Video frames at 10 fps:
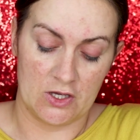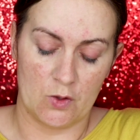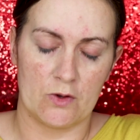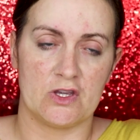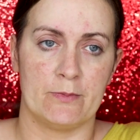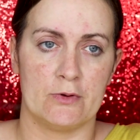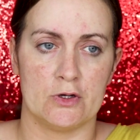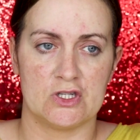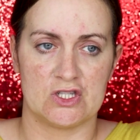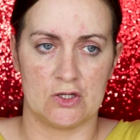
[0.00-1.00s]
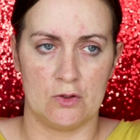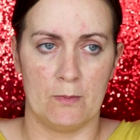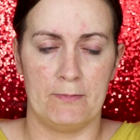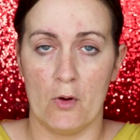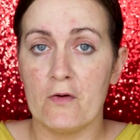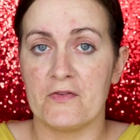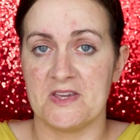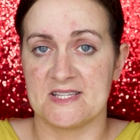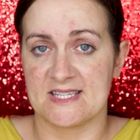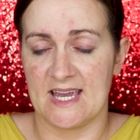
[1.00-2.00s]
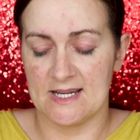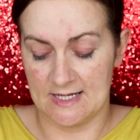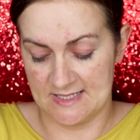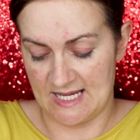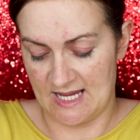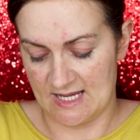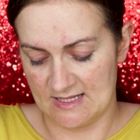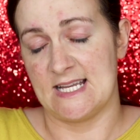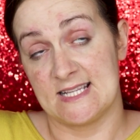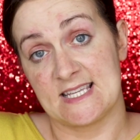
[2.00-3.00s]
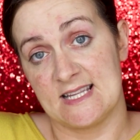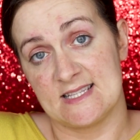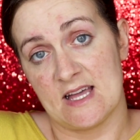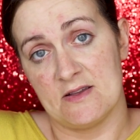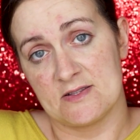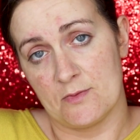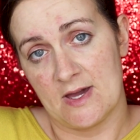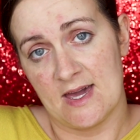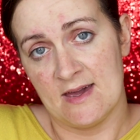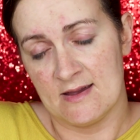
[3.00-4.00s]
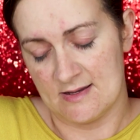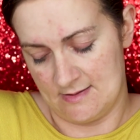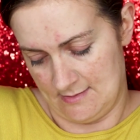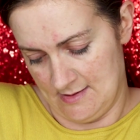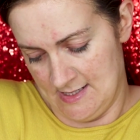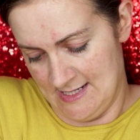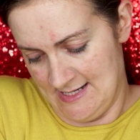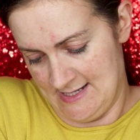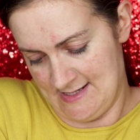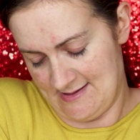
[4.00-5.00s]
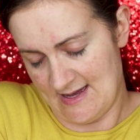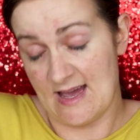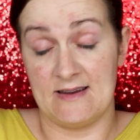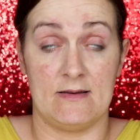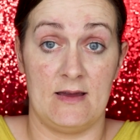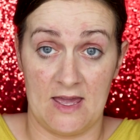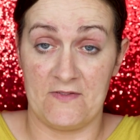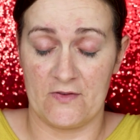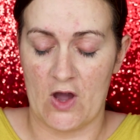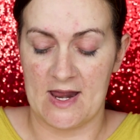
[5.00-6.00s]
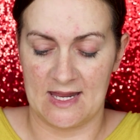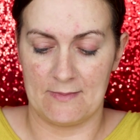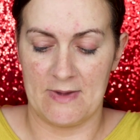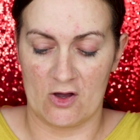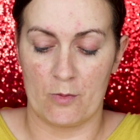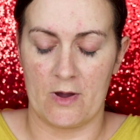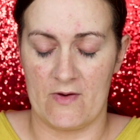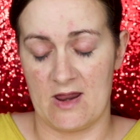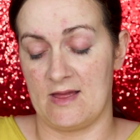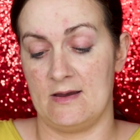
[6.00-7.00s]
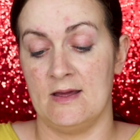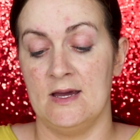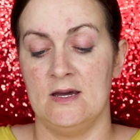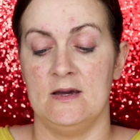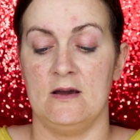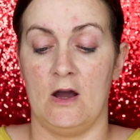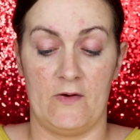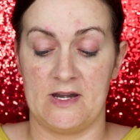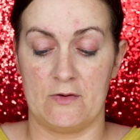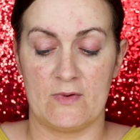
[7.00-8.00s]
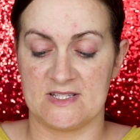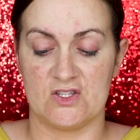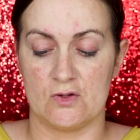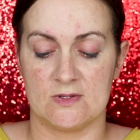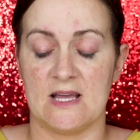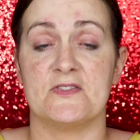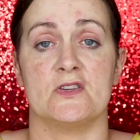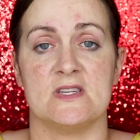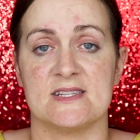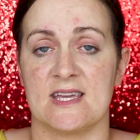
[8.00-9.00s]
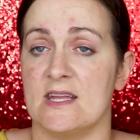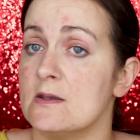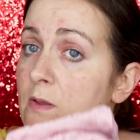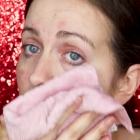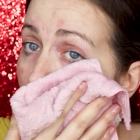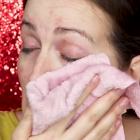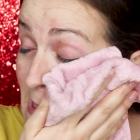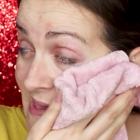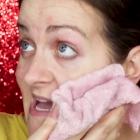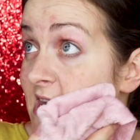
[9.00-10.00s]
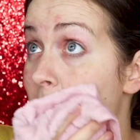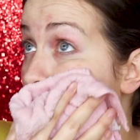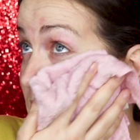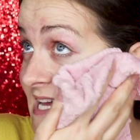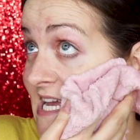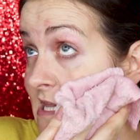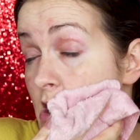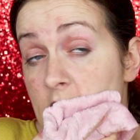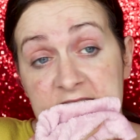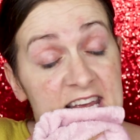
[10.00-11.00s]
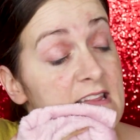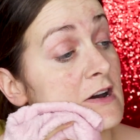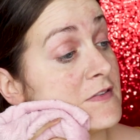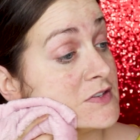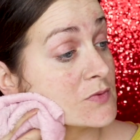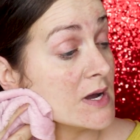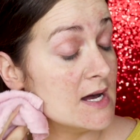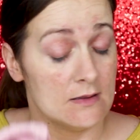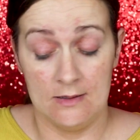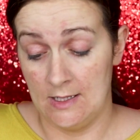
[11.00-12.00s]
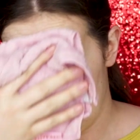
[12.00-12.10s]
You want your brush to buff your skin and take dead skin cells away. And if you've got any makeup or anything or any residues left on your skin, it can help take that off as well.